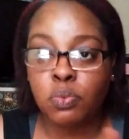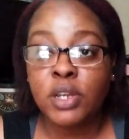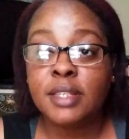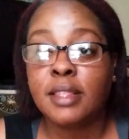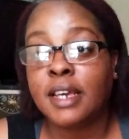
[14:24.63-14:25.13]

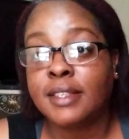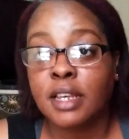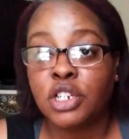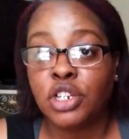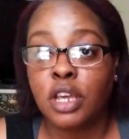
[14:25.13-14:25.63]
went to that
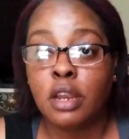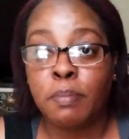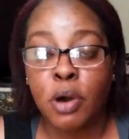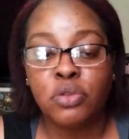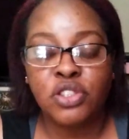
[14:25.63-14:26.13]
section
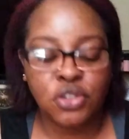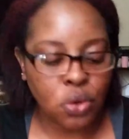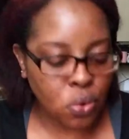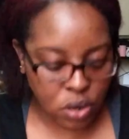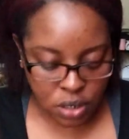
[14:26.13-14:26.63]
in both
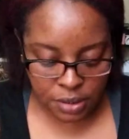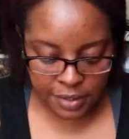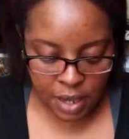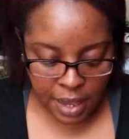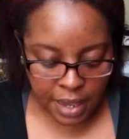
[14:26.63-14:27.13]
stores.